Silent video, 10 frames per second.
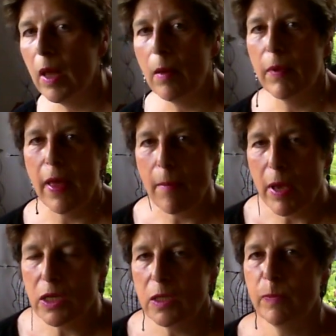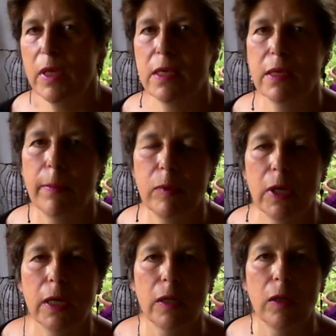that may just be the
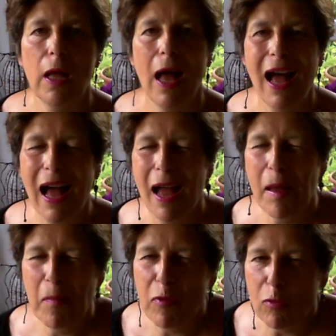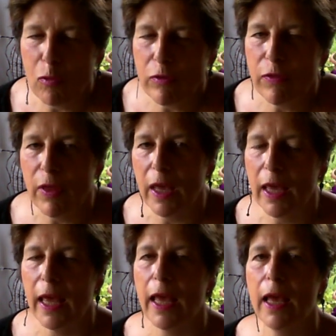subtitle. I am sort of
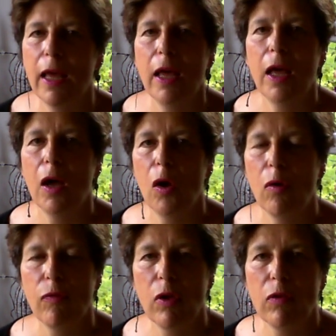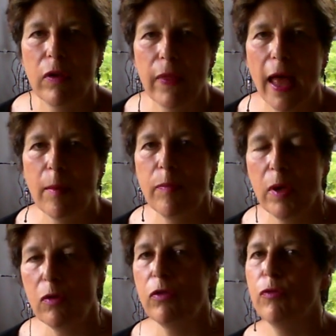thinking of using that
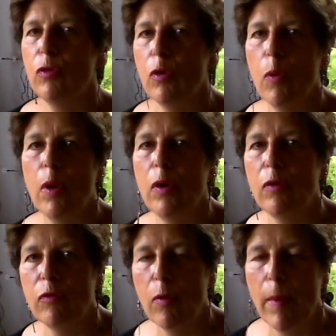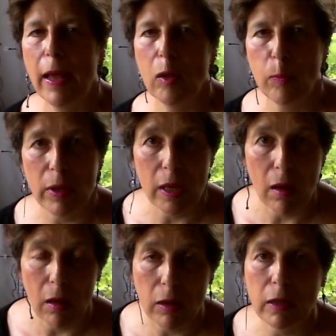beautiful quote from L.P.
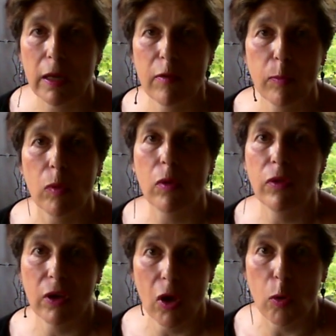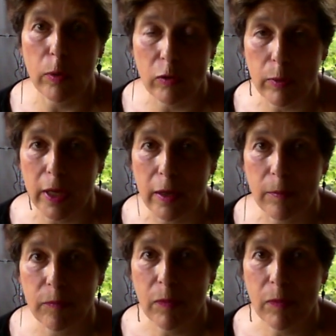Hartley's book The Go-Between.